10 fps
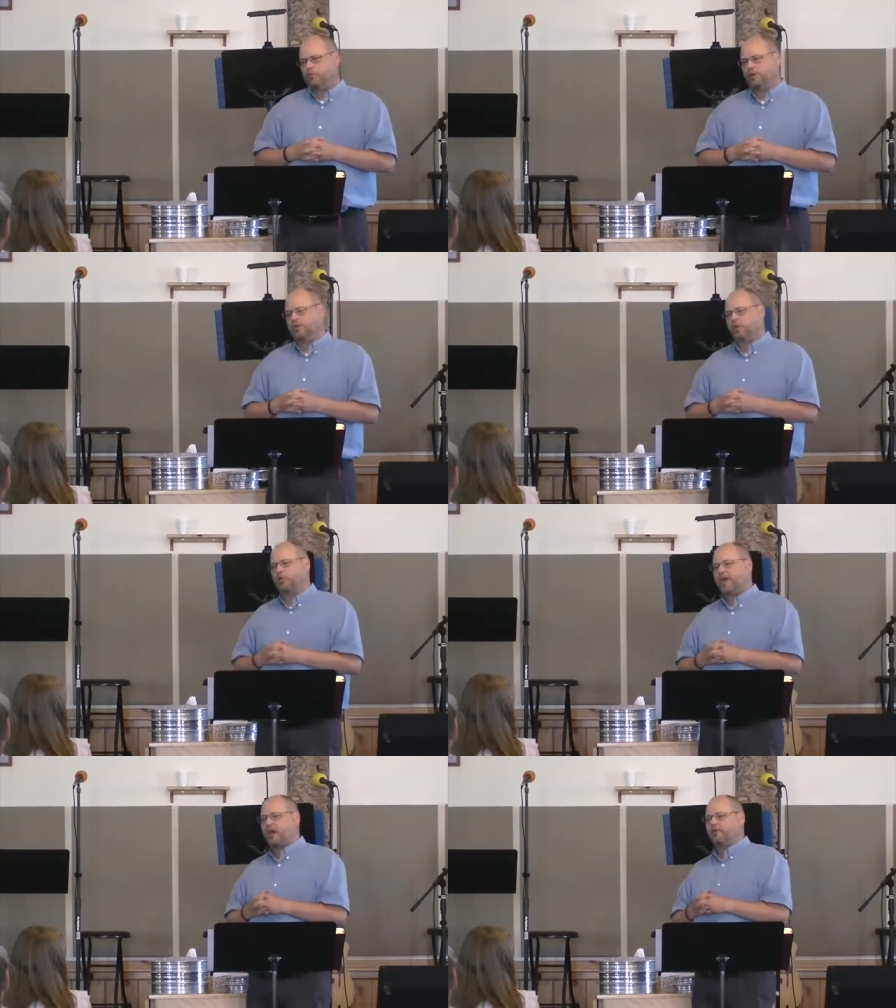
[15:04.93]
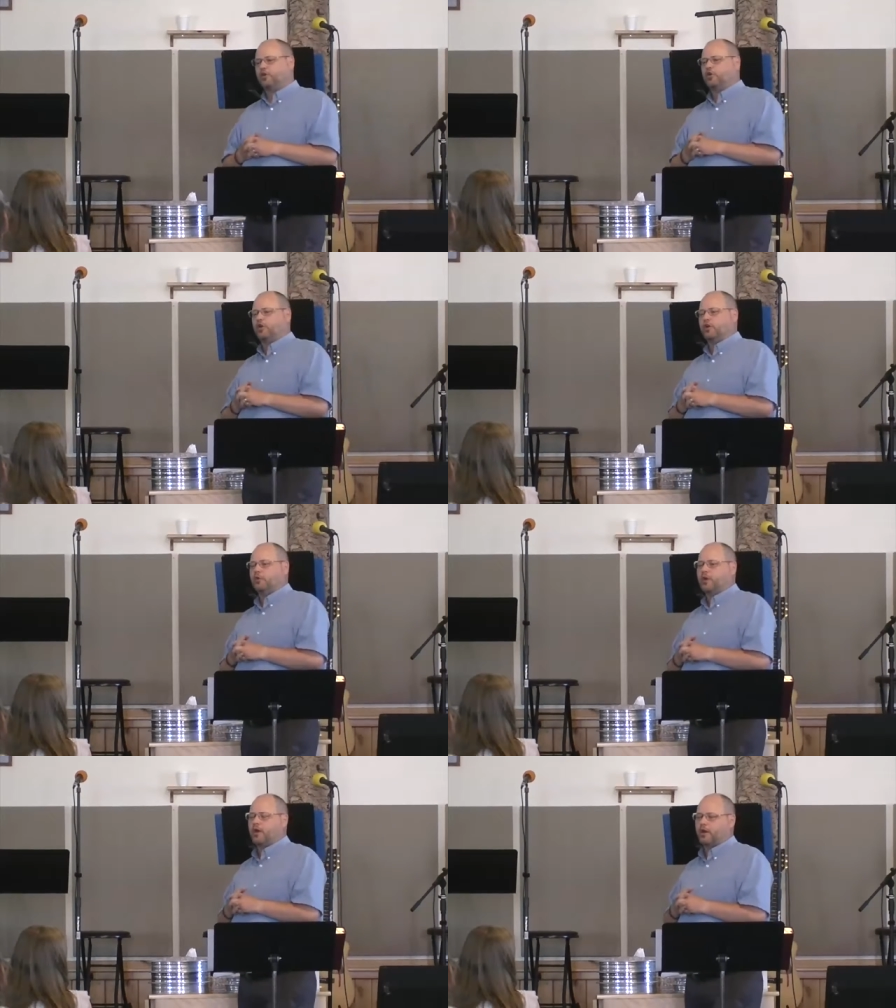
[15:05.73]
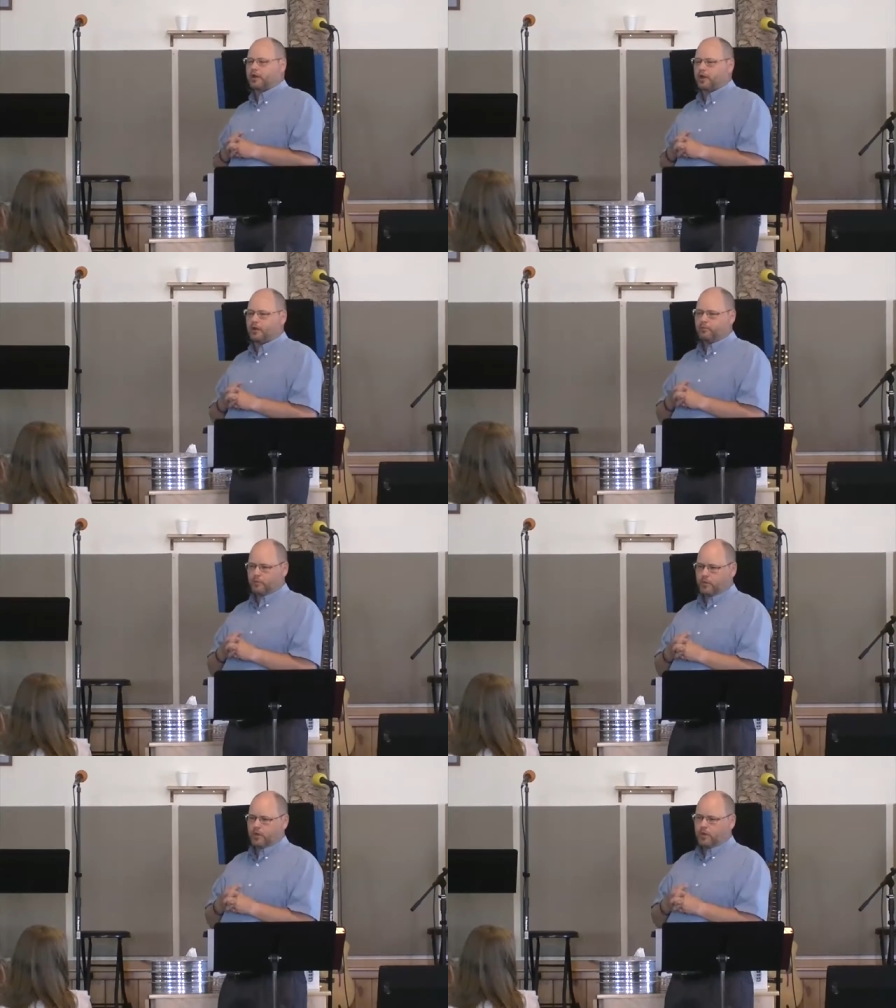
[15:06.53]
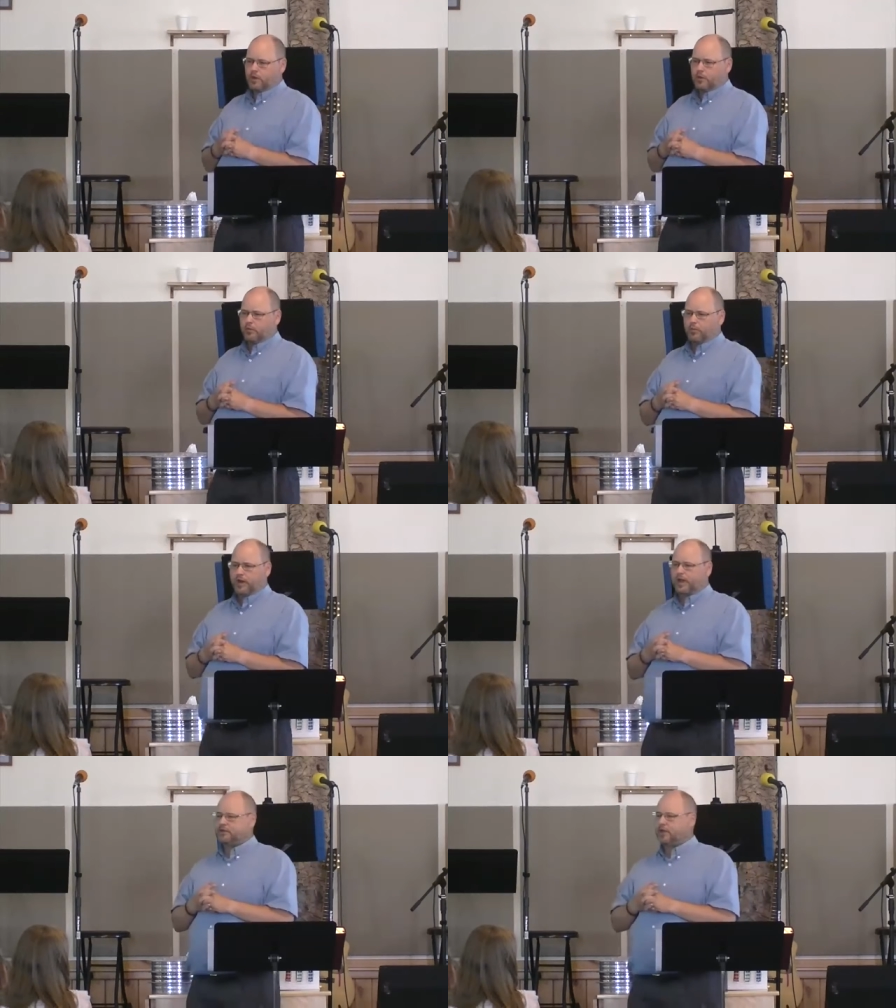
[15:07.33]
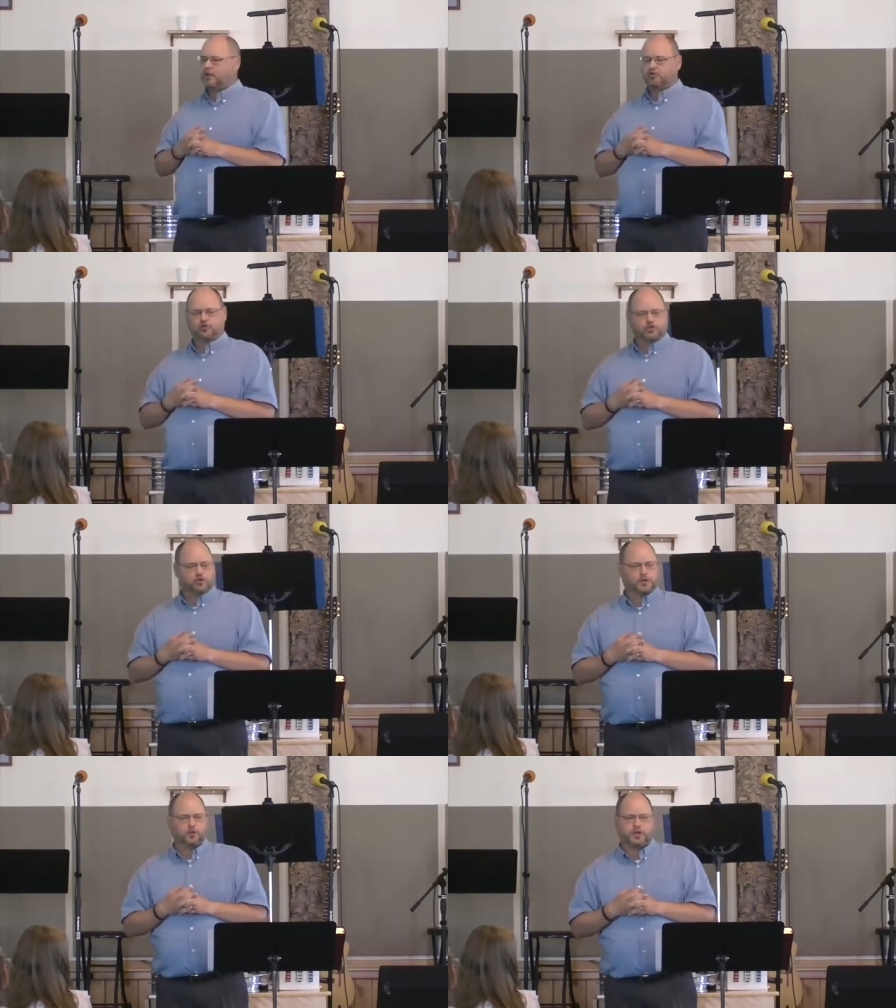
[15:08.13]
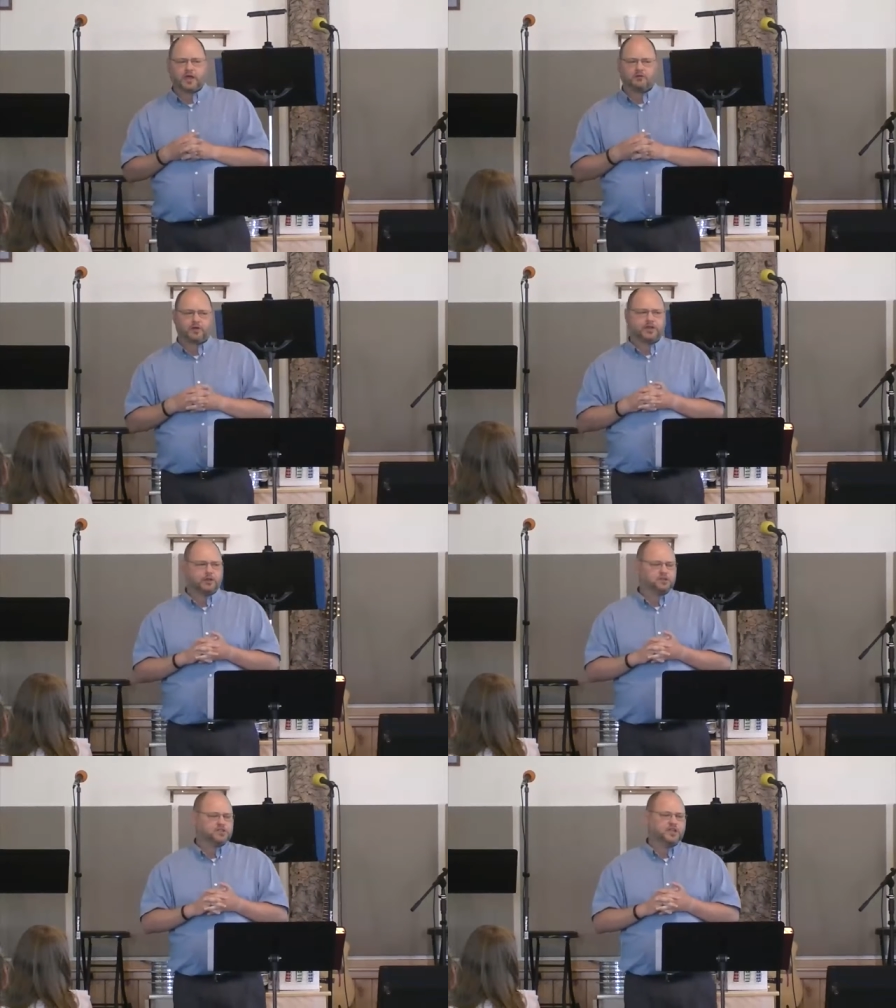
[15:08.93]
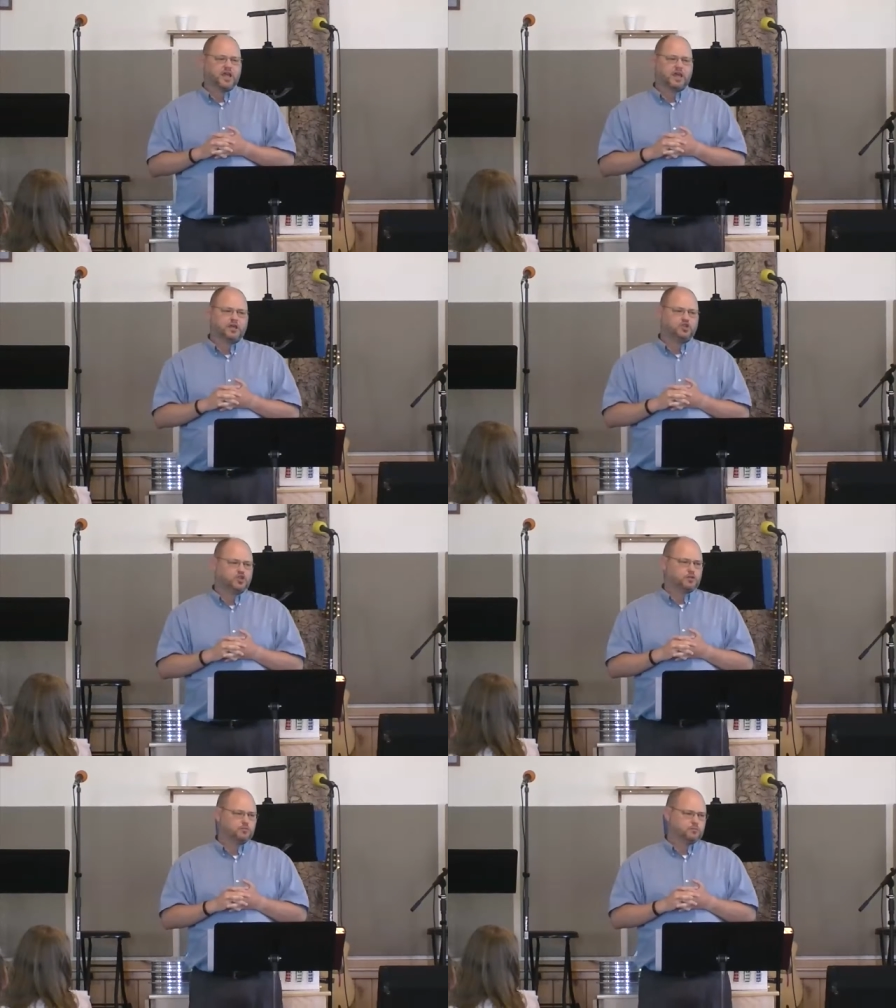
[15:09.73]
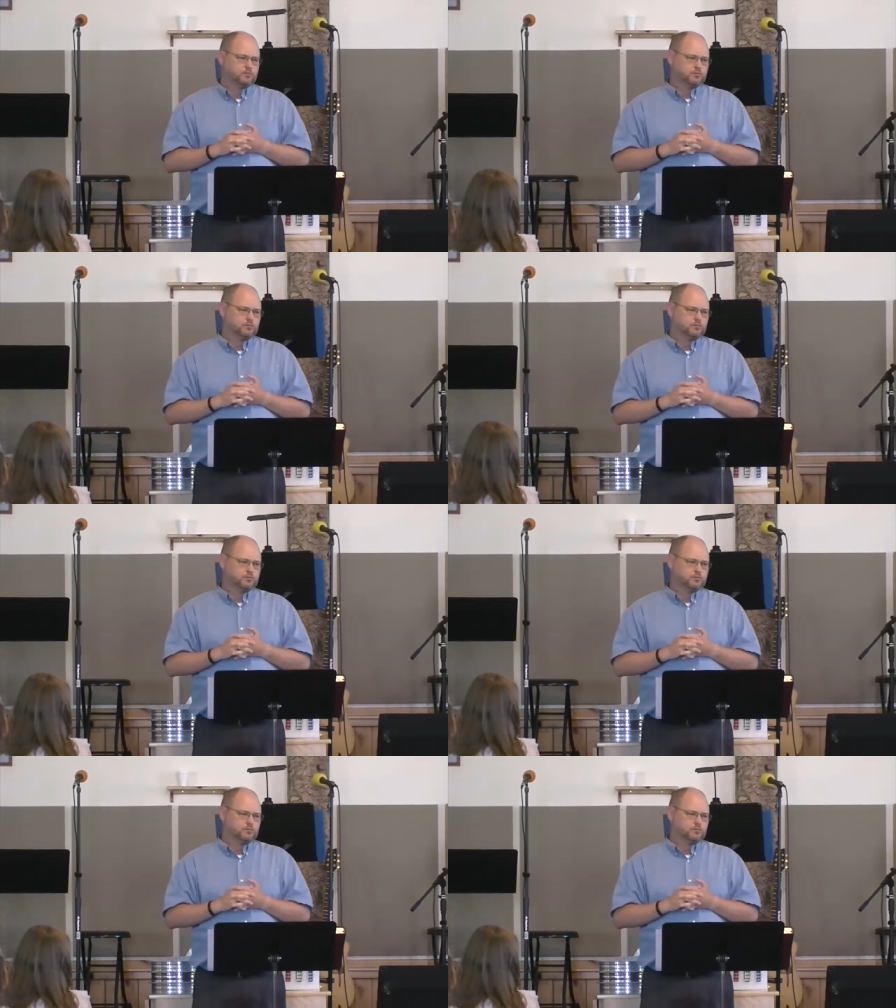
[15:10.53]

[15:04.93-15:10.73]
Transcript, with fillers: We think we have it good in America, but I tell you truly, we have a gilded cage.